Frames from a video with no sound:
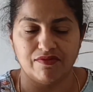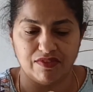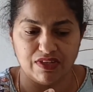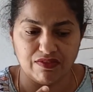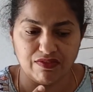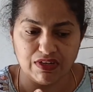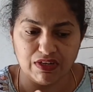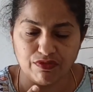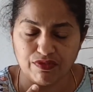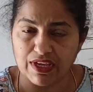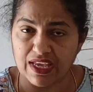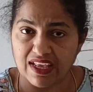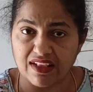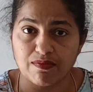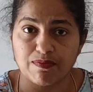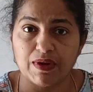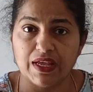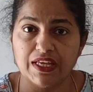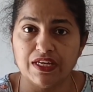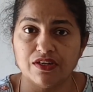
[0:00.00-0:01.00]
even if I
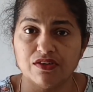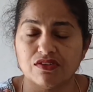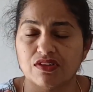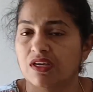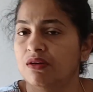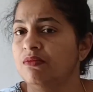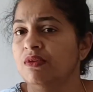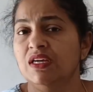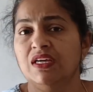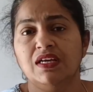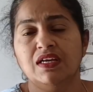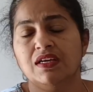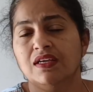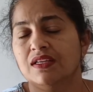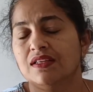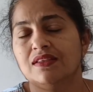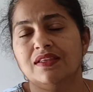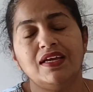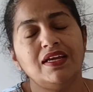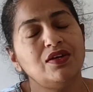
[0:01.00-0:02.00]
explain it to them,
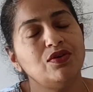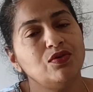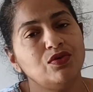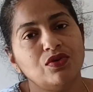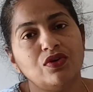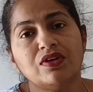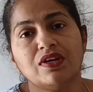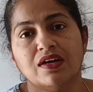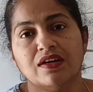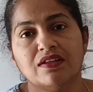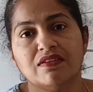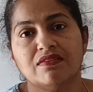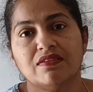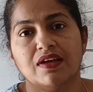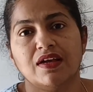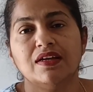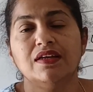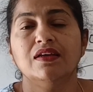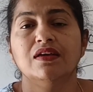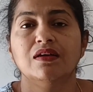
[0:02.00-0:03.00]
they do not
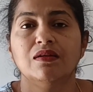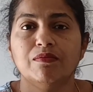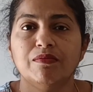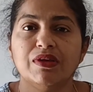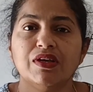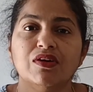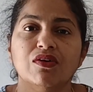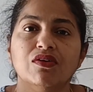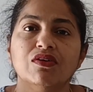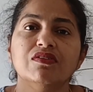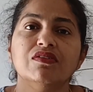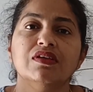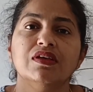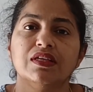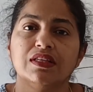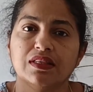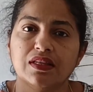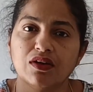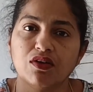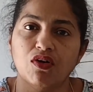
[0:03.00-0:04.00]
understand because
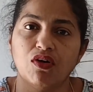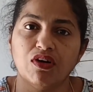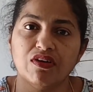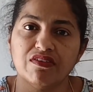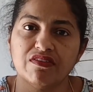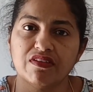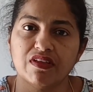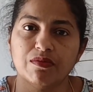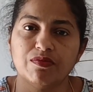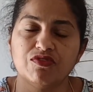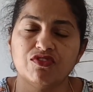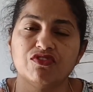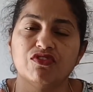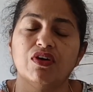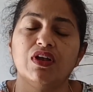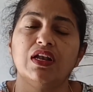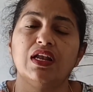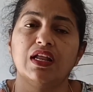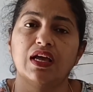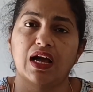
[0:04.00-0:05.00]
the
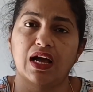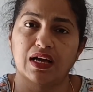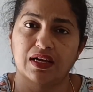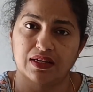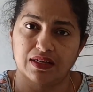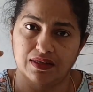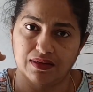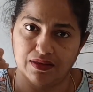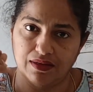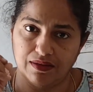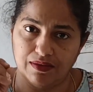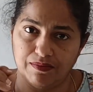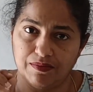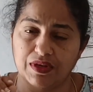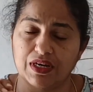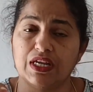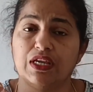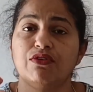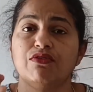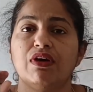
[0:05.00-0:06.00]
conceptual
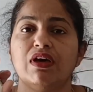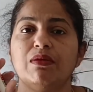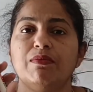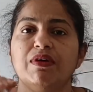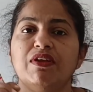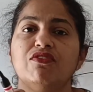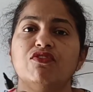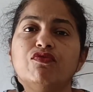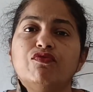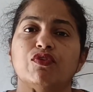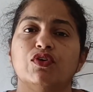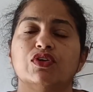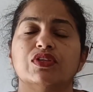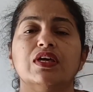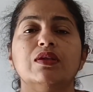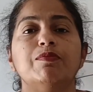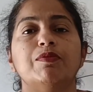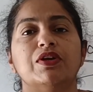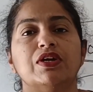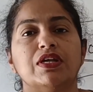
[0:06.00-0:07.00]
requirements
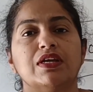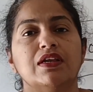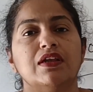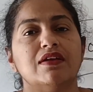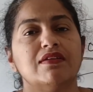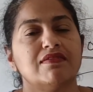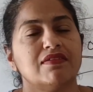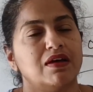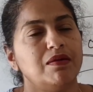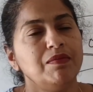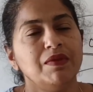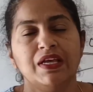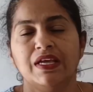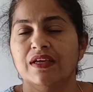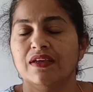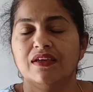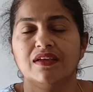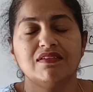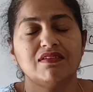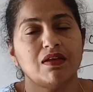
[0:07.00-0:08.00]
for that particular sum
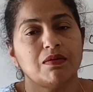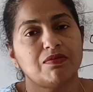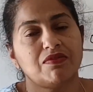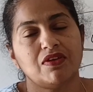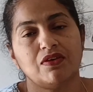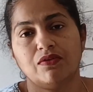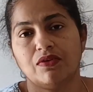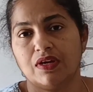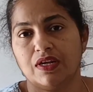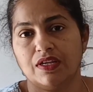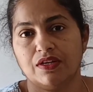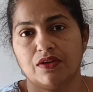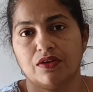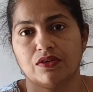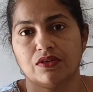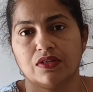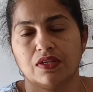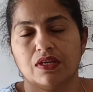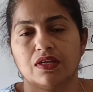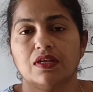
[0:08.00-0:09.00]
is absolutely
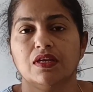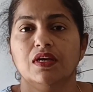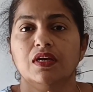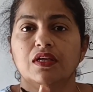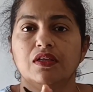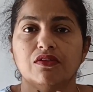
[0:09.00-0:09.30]
not there.